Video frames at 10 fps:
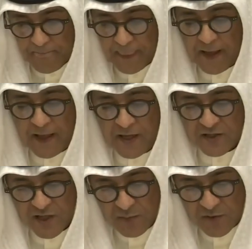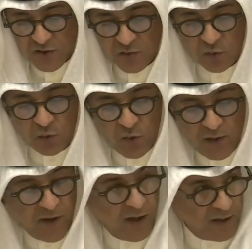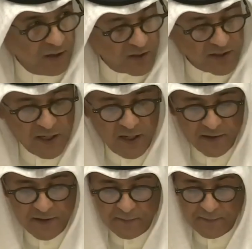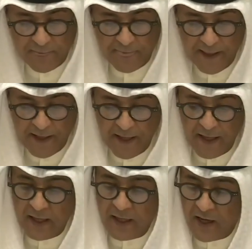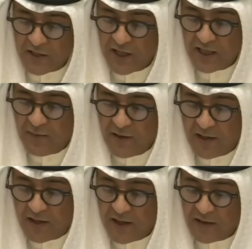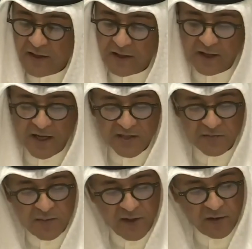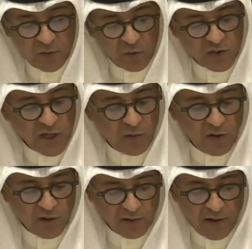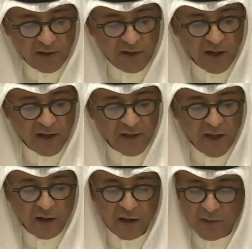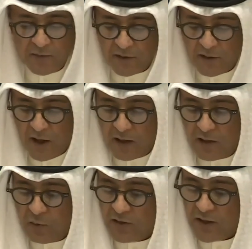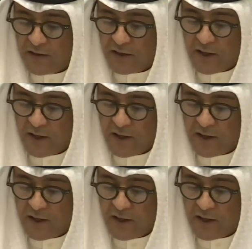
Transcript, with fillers: by all the parties to, for the global economy, for the interests of suppliers and of consumers. Dear ministers, there is no doubt